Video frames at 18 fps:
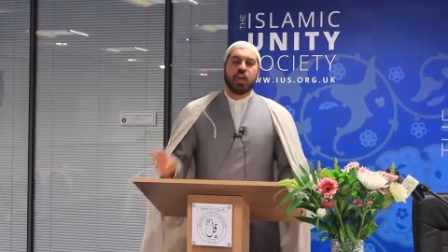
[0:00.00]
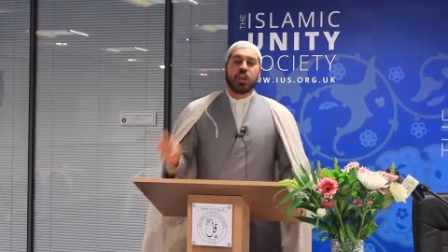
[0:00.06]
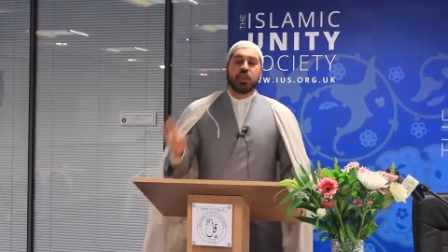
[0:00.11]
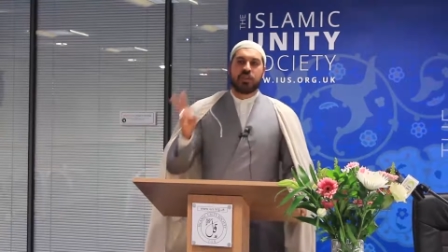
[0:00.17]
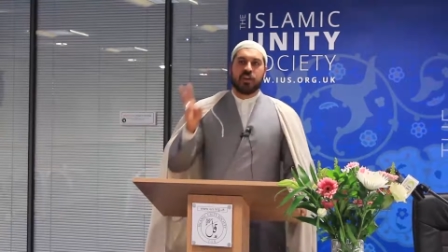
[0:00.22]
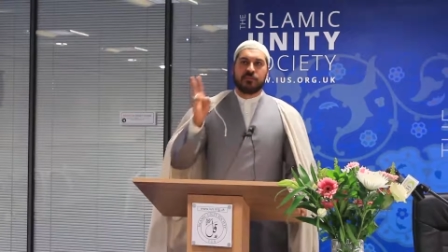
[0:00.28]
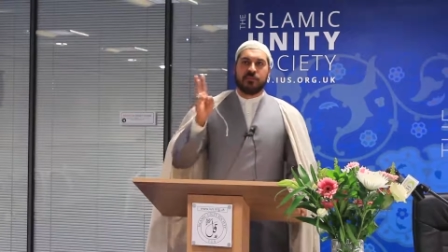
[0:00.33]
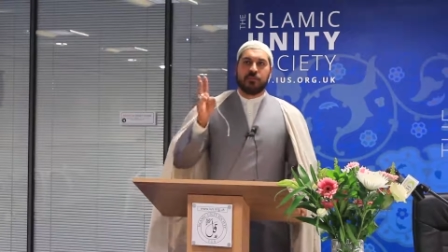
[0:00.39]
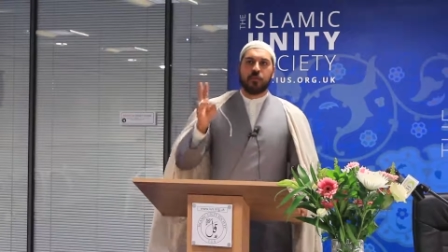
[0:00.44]

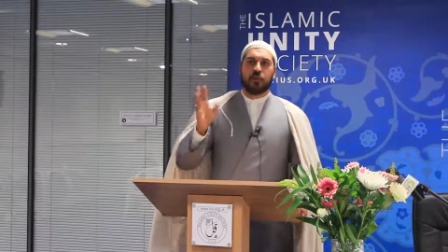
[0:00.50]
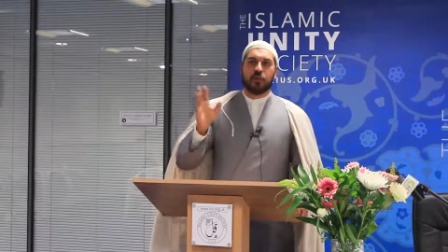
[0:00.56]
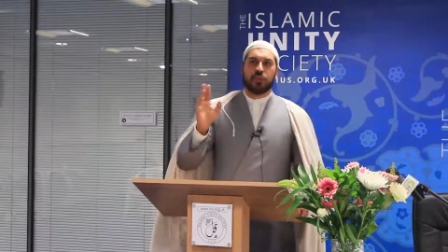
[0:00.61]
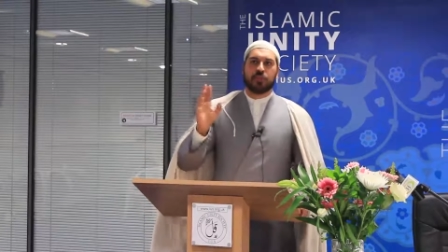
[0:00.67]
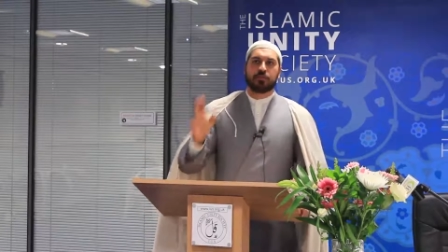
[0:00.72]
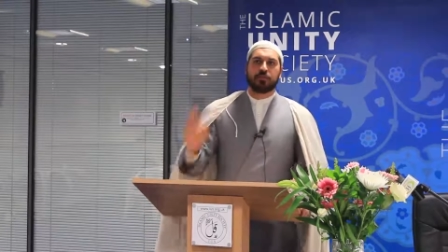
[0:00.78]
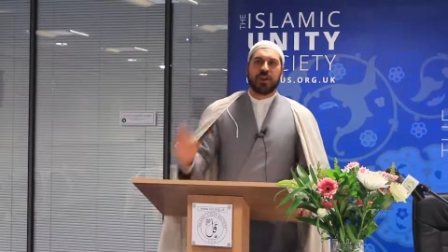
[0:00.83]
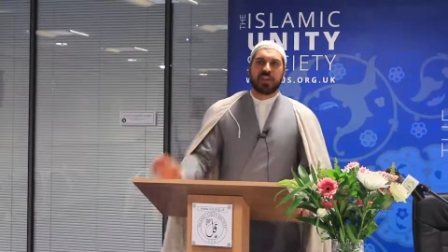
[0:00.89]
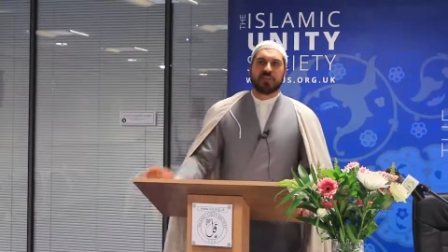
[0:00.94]
The
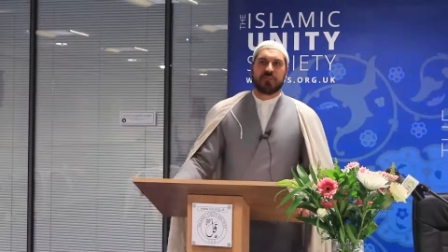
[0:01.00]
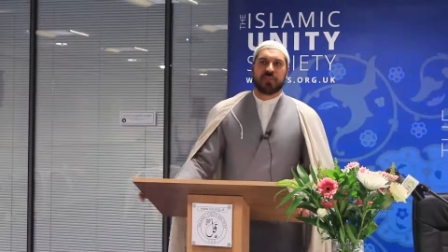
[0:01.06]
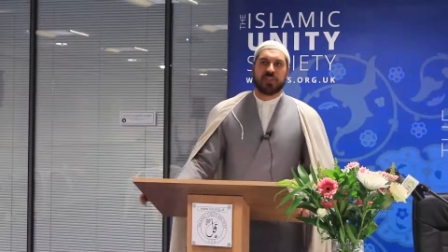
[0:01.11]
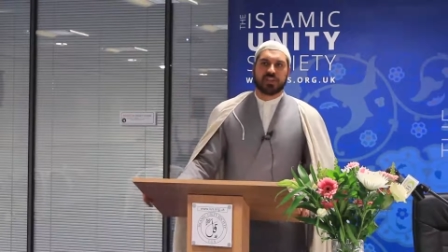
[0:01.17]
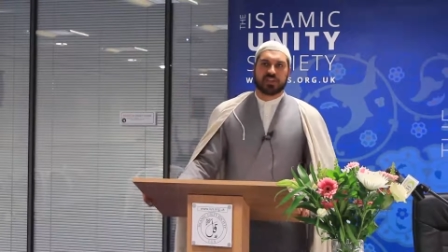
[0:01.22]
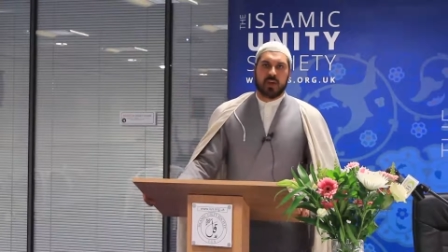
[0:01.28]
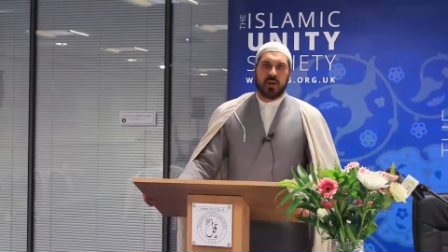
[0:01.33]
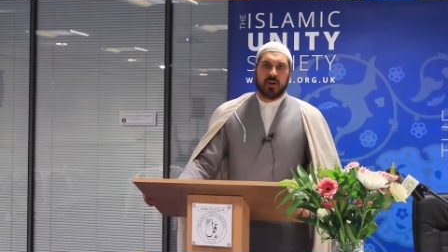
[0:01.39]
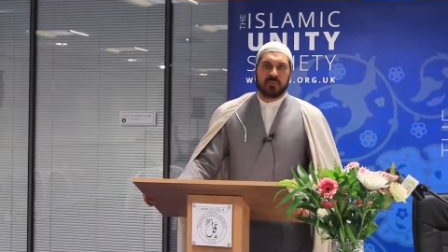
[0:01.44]
fourth
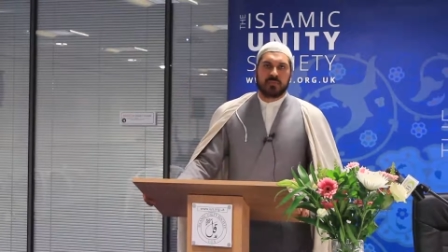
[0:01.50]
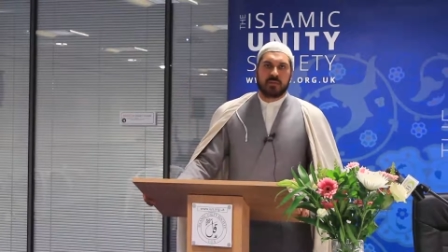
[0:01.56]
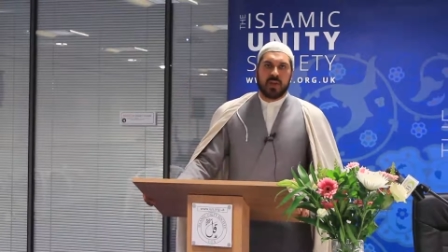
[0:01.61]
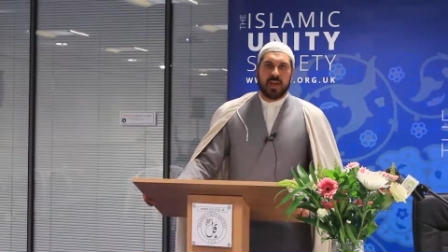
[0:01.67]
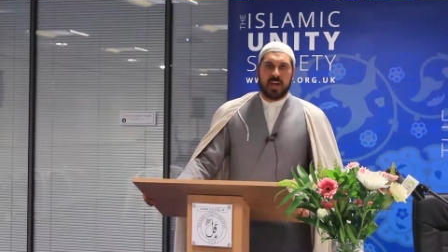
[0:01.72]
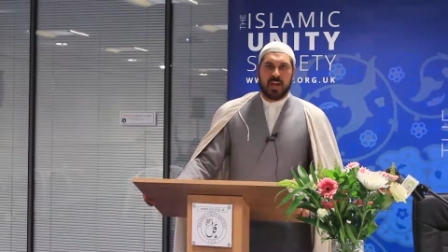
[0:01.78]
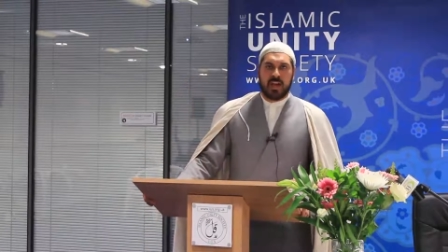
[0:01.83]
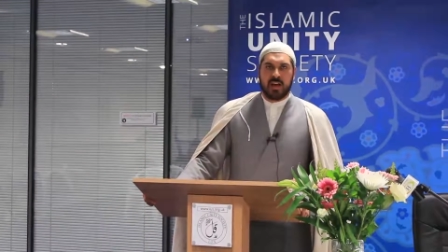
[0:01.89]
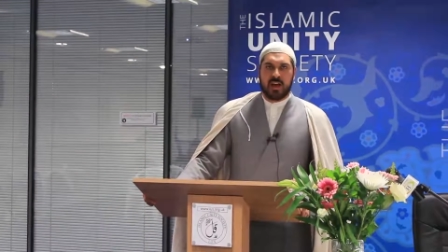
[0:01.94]
benefit of
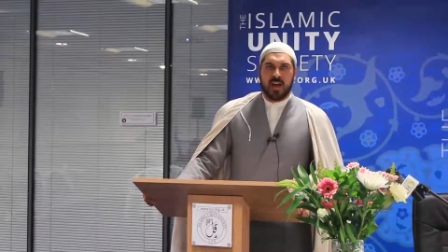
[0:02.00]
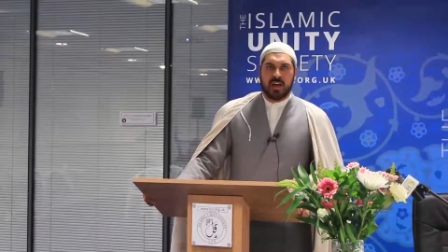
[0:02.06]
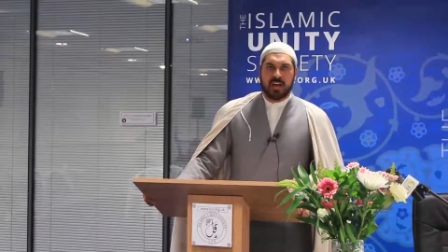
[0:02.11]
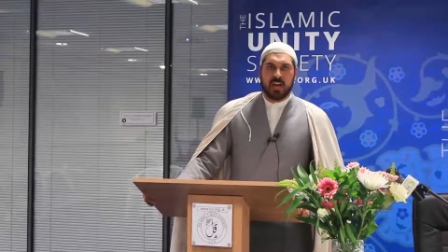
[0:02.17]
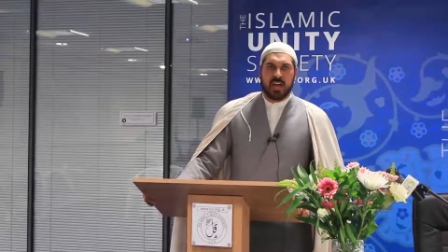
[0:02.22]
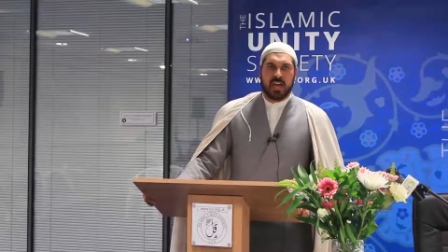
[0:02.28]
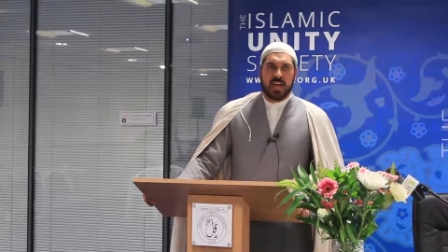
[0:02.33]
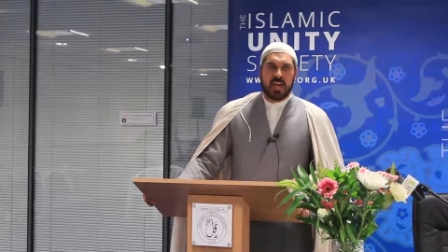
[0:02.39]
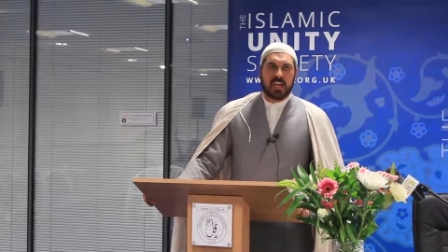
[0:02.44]

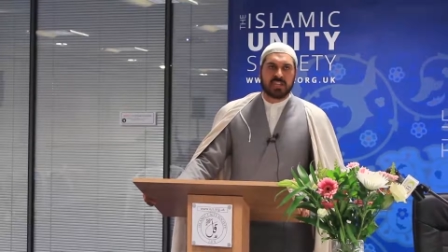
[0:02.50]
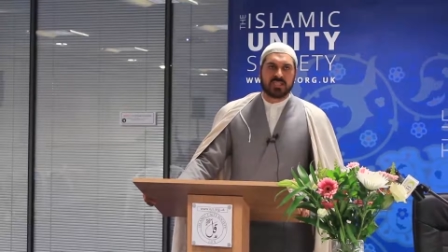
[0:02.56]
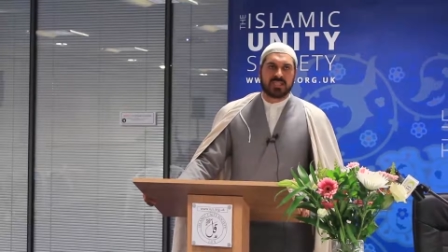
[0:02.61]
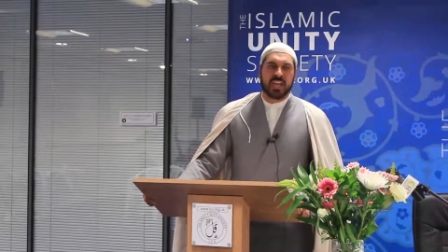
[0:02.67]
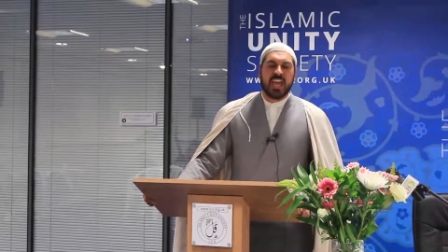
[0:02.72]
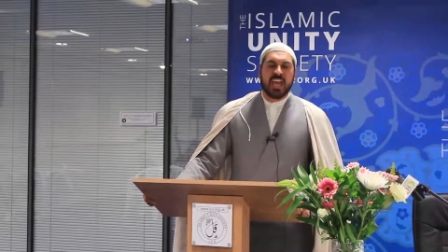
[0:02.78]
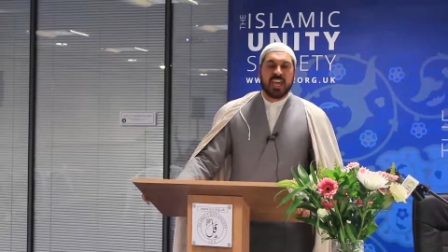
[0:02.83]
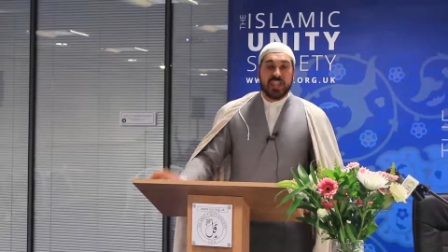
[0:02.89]
hunger is